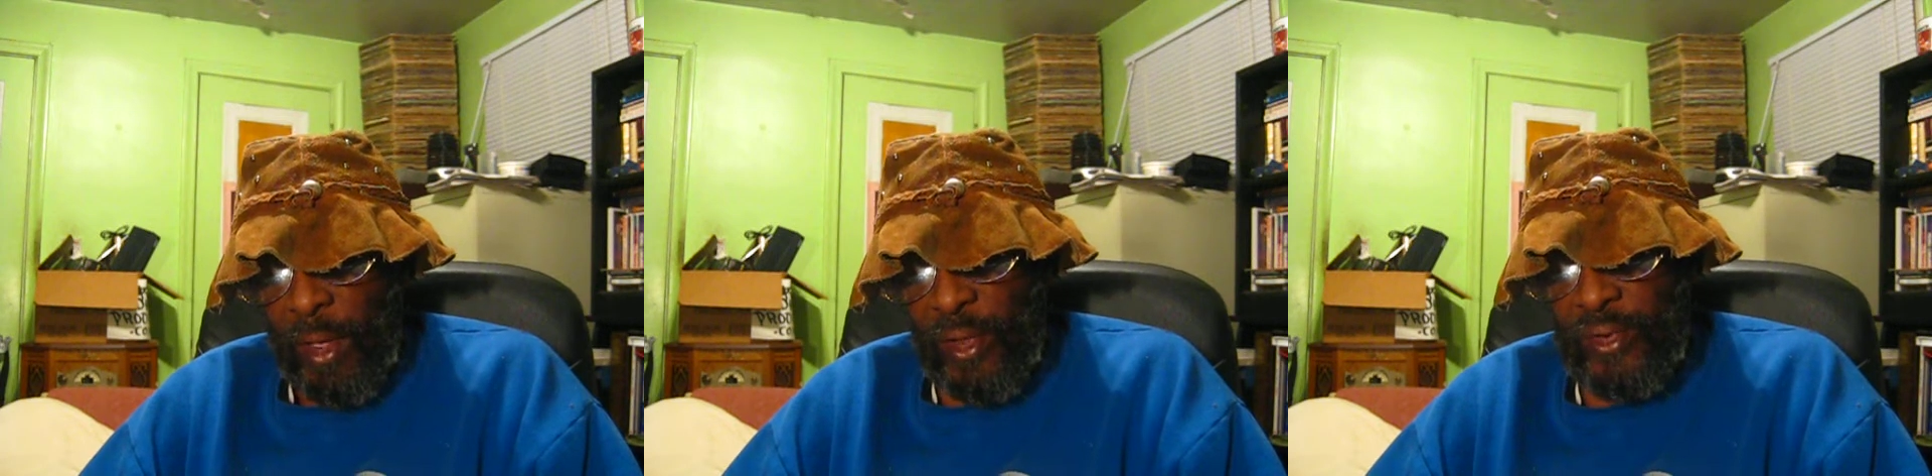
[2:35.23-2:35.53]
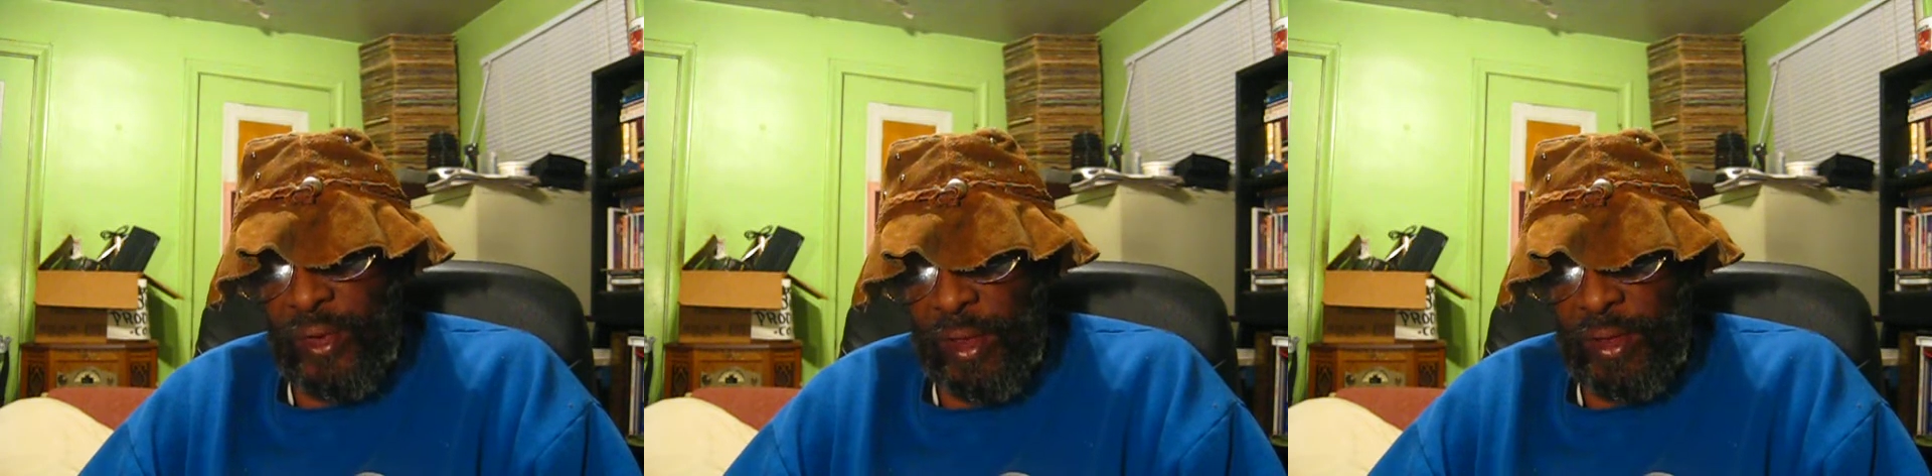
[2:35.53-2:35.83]

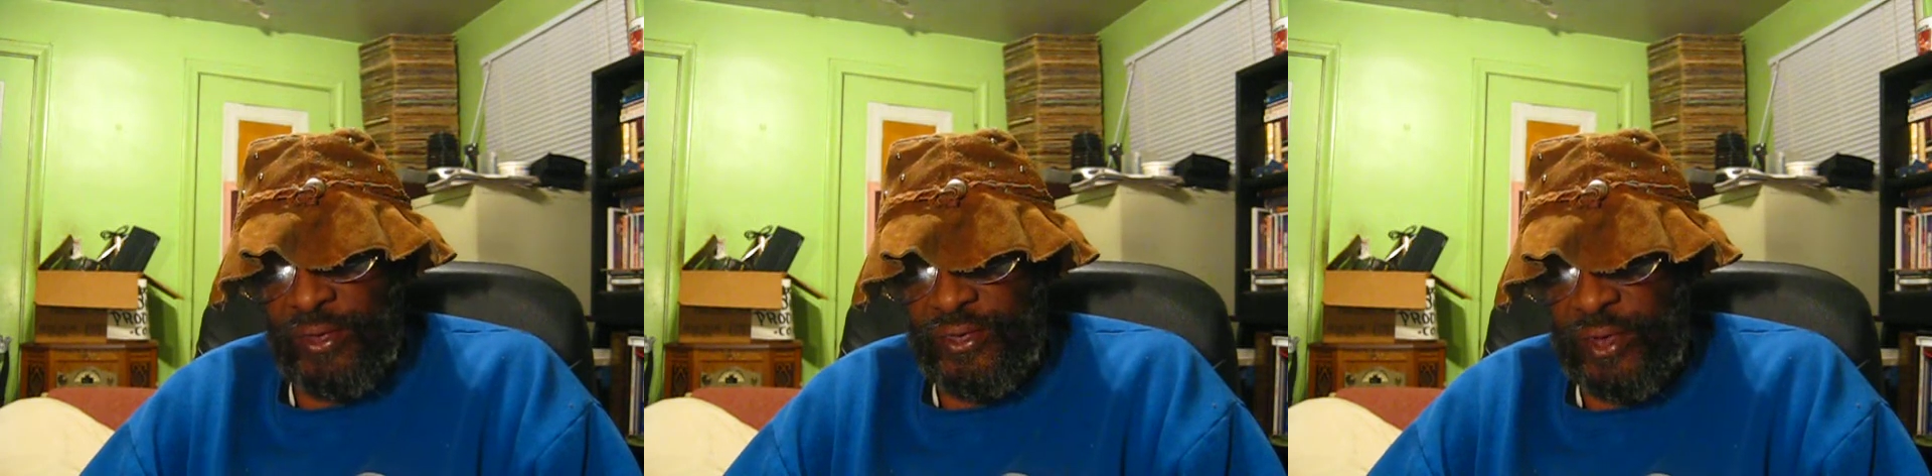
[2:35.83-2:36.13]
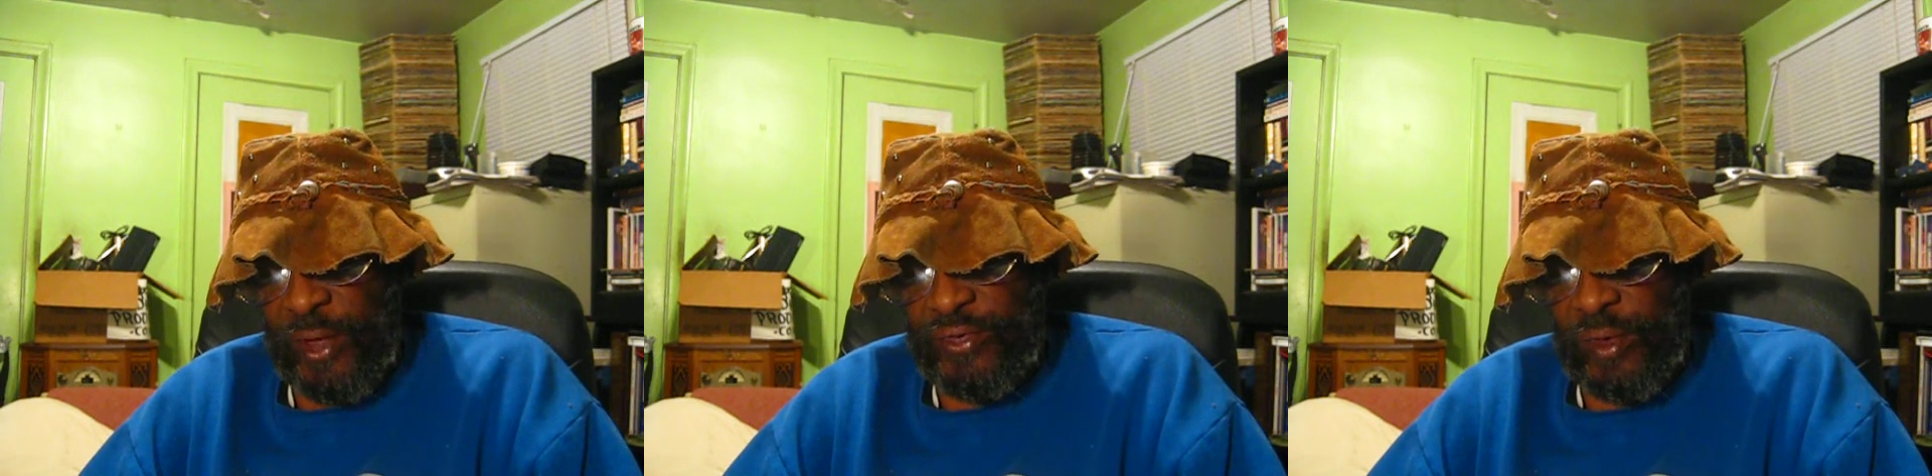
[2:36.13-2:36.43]
it is
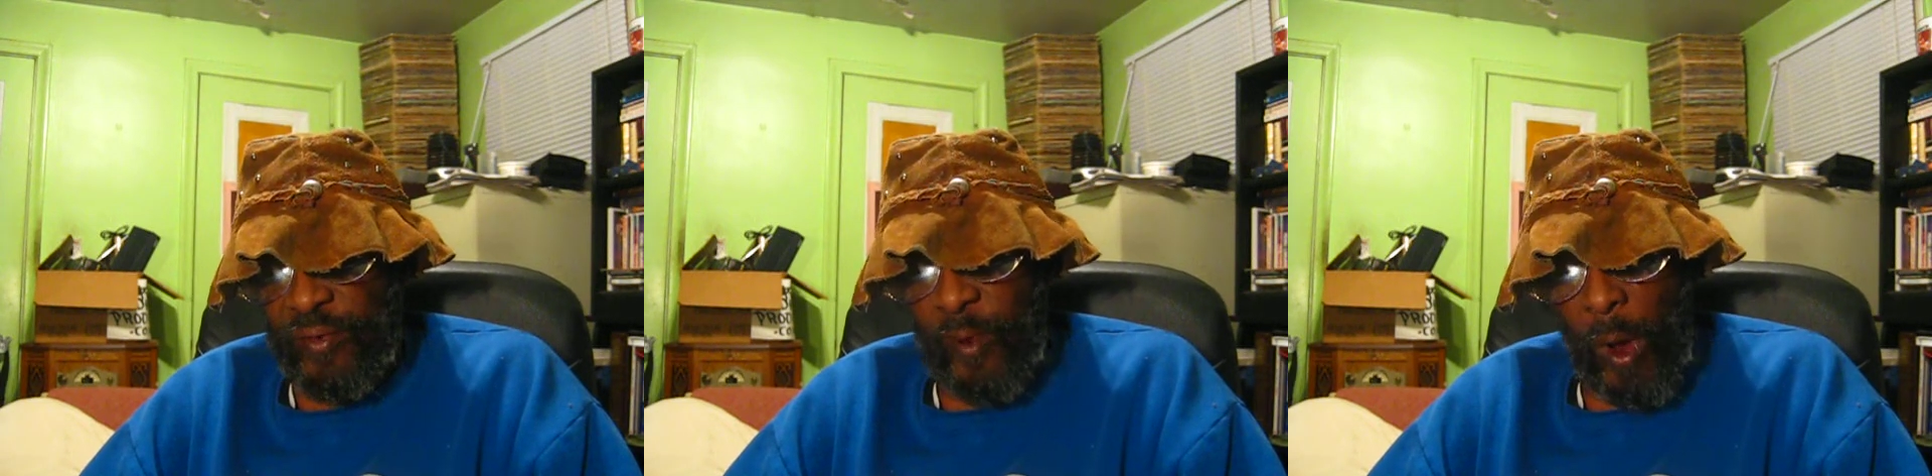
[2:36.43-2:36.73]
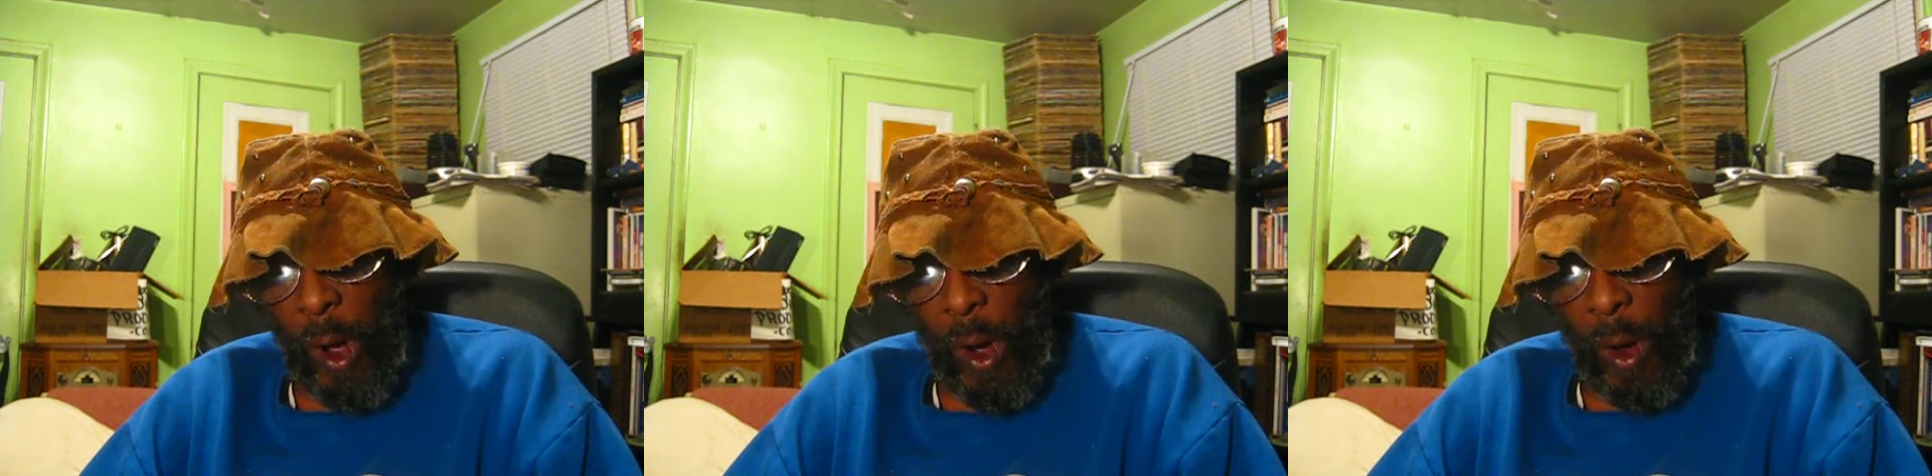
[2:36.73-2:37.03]
justice
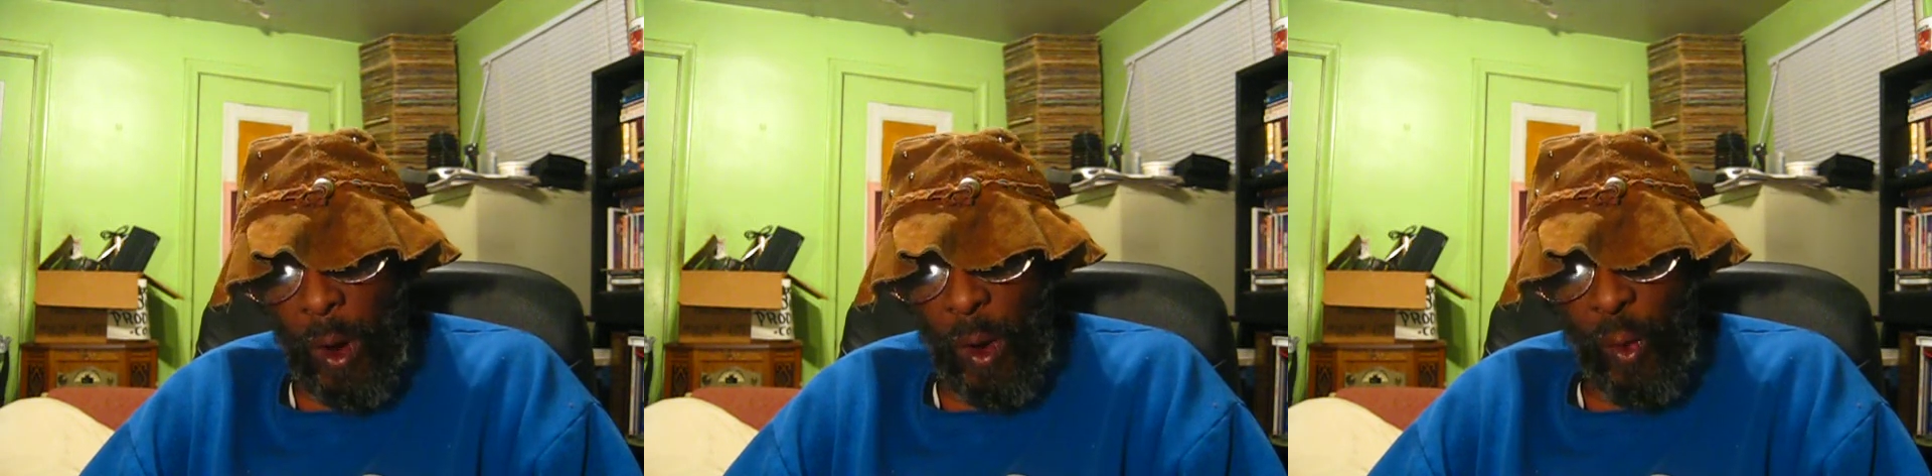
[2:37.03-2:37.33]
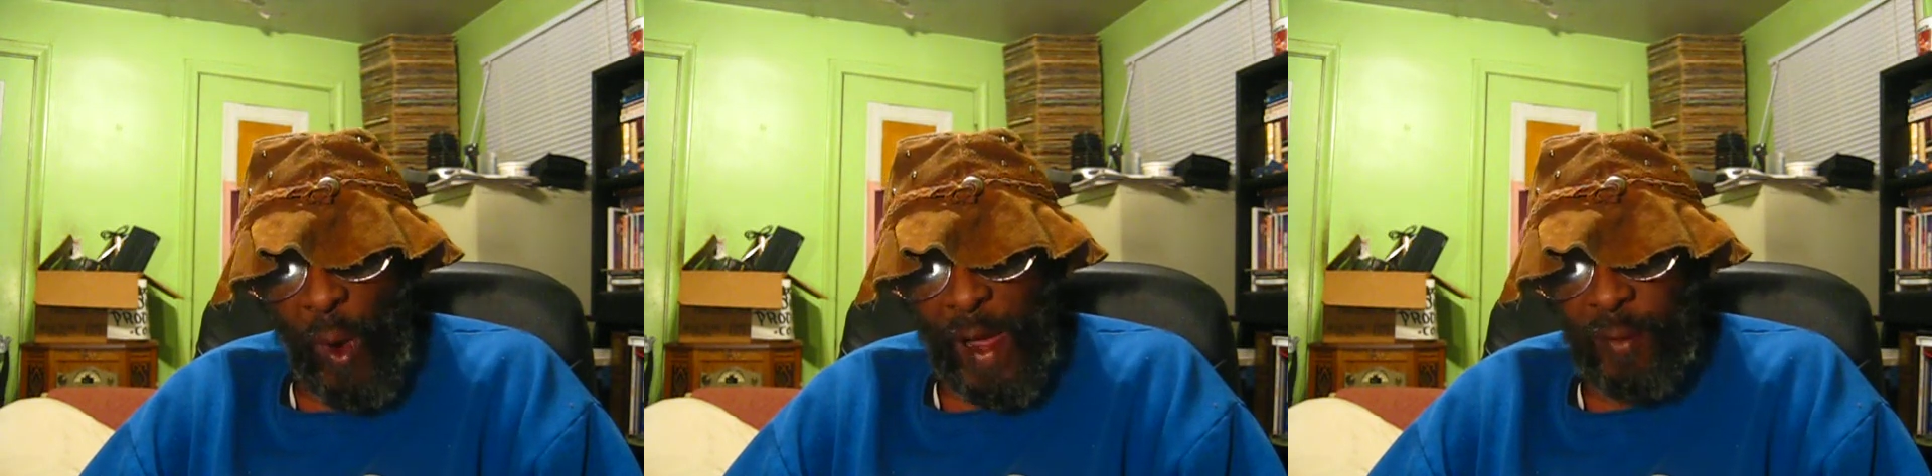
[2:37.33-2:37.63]
for
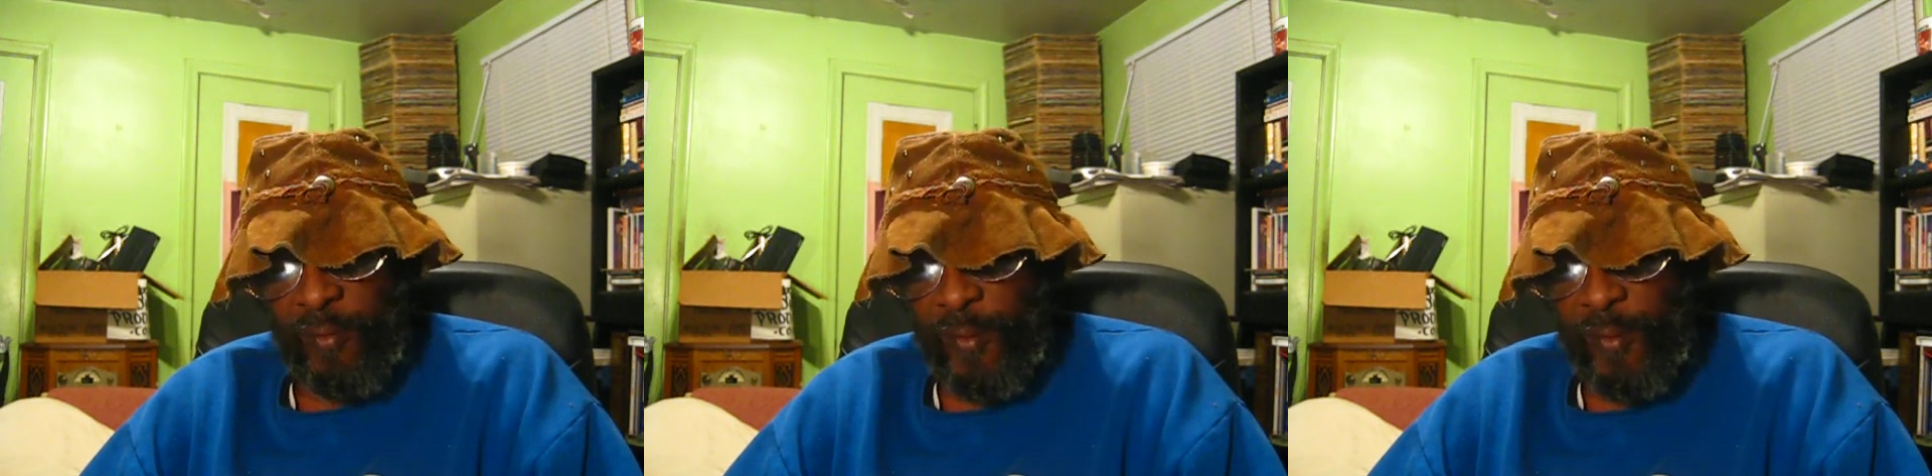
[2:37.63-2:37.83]
all white